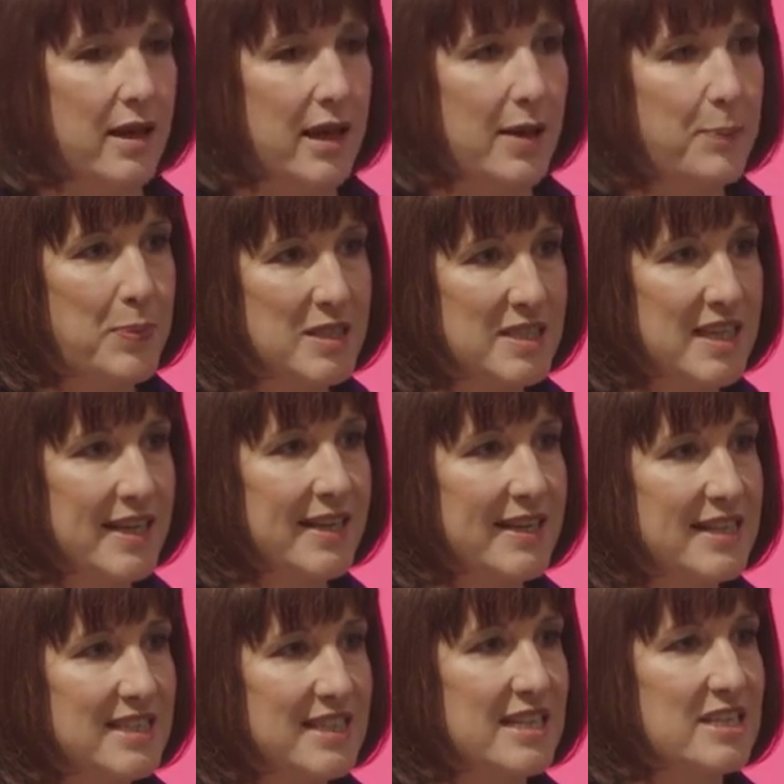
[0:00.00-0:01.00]
And
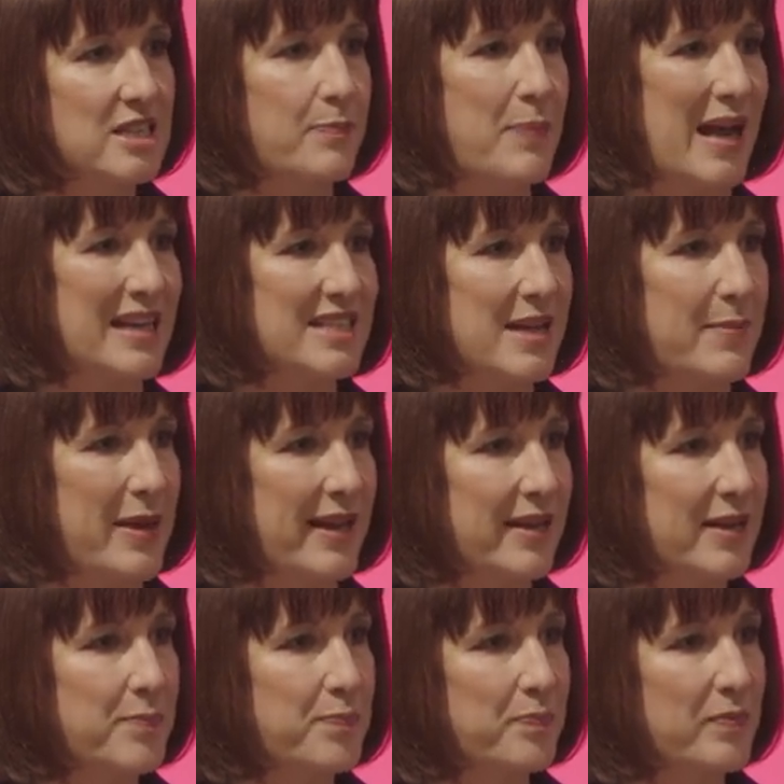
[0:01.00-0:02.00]
particularly since the pandemic,
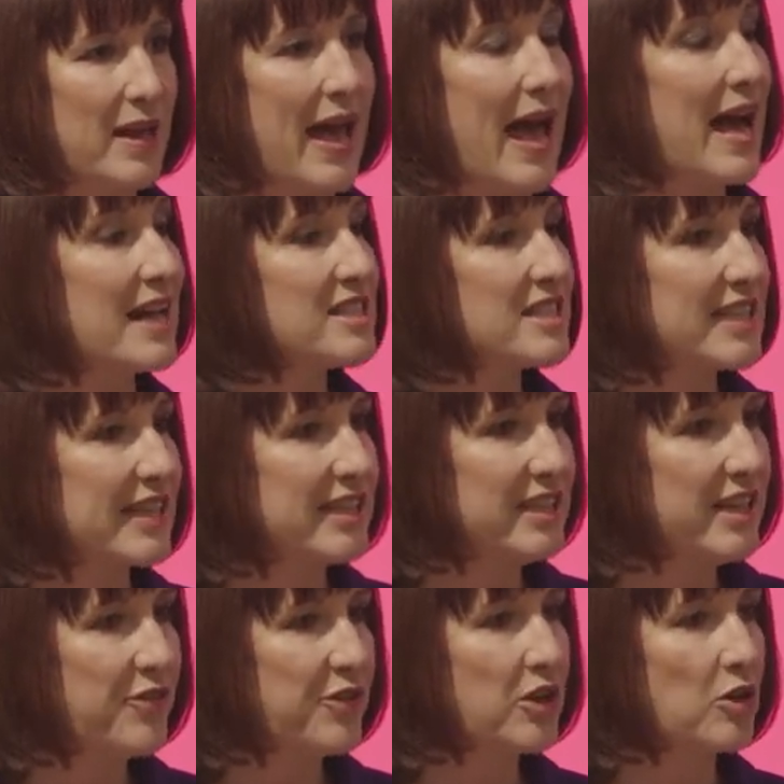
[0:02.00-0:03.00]
a
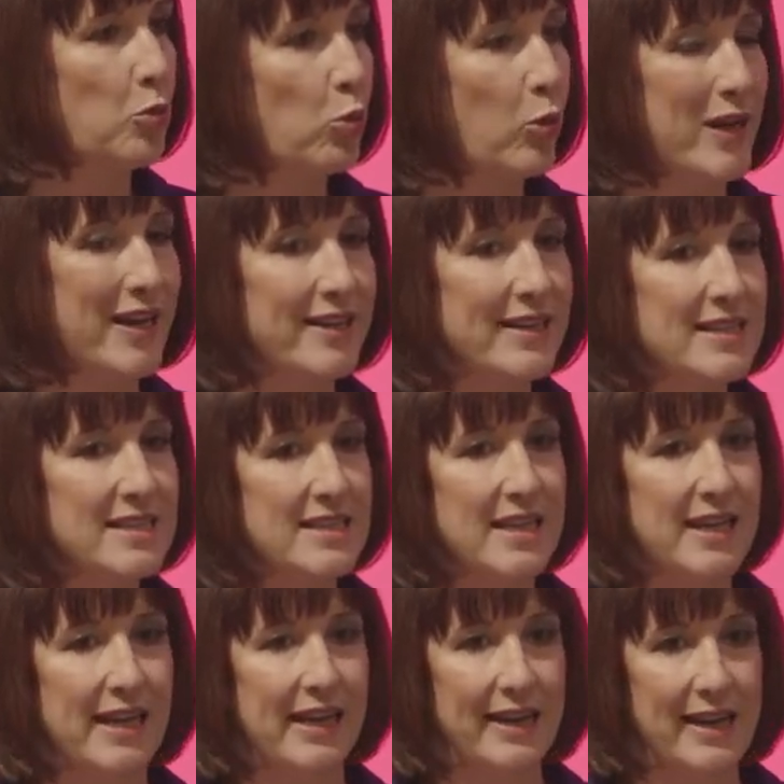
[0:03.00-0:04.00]
significant weakness
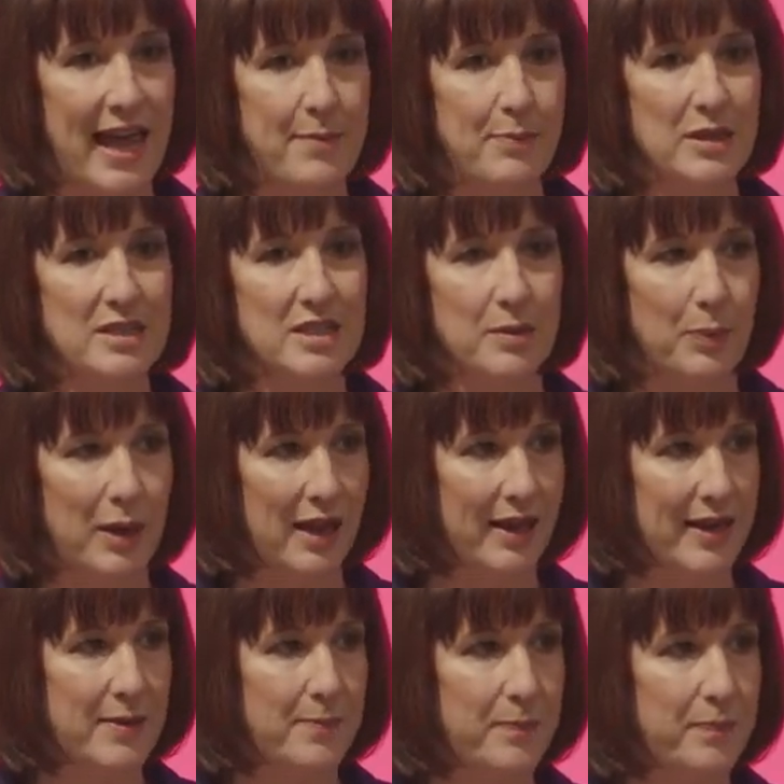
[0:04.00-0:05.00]
in labour supply,